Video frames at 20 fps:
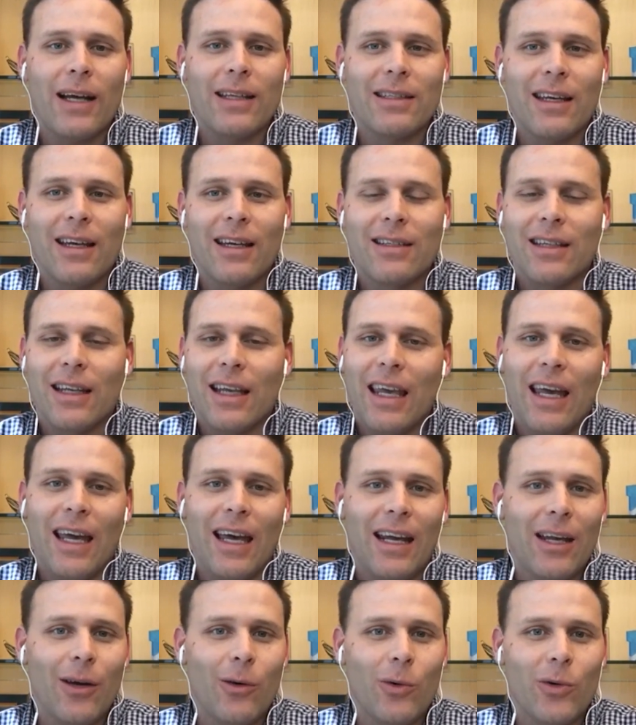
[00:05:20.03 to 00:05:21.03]
Again, it
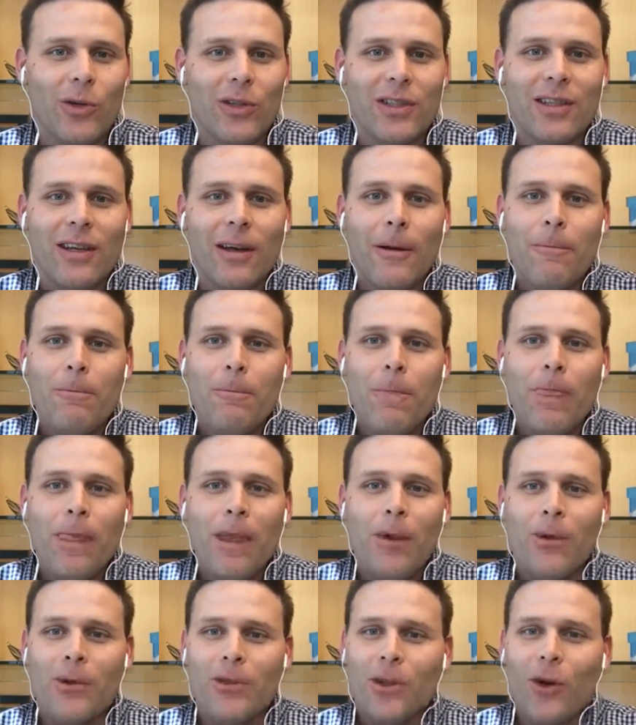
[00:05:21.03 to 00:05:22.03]
was It was a
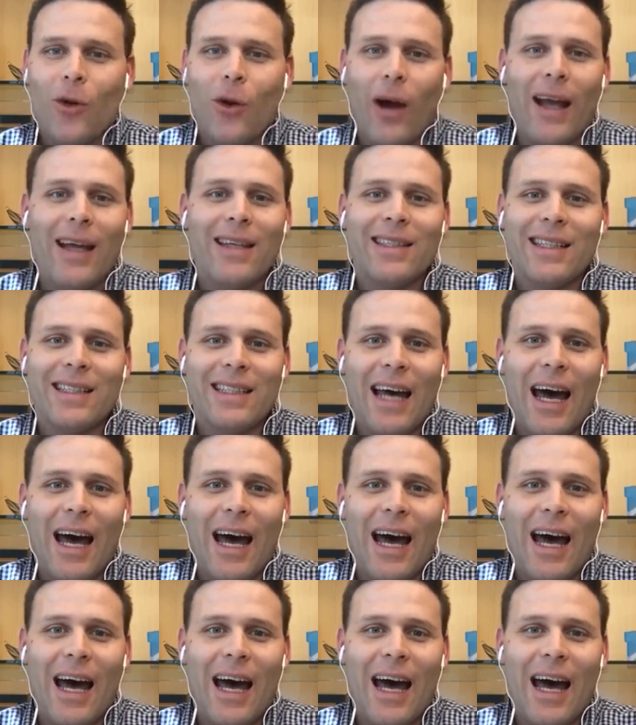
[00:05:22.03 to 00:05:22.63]
crazy time.